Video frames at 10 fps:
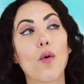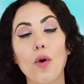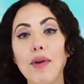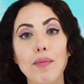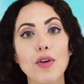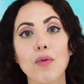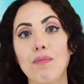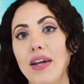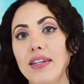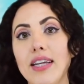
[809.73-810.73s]
Or maybe you'll
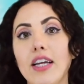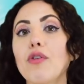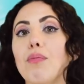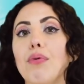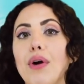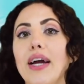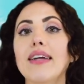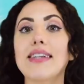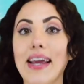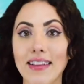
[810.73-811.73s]
meditate or
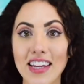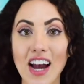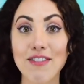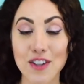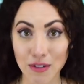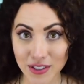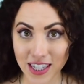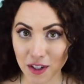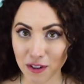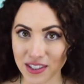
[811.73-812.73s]
pray daily after you've
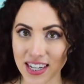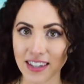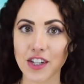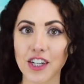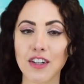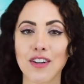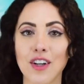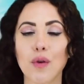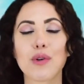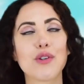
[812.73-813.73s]
set your
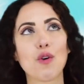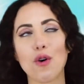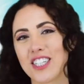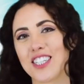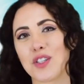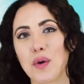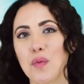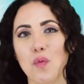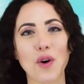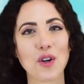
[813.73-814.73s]
intention, which of course is a
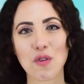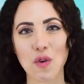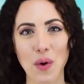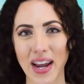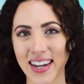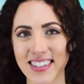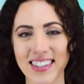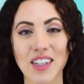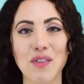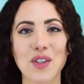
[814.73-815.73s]
wonderful way
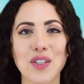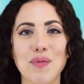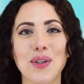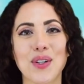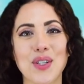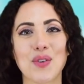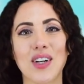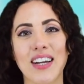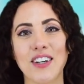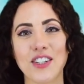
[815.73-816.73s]
to lift your
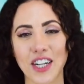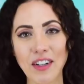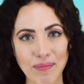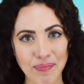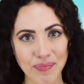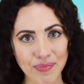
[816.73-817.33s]
spiritual energy.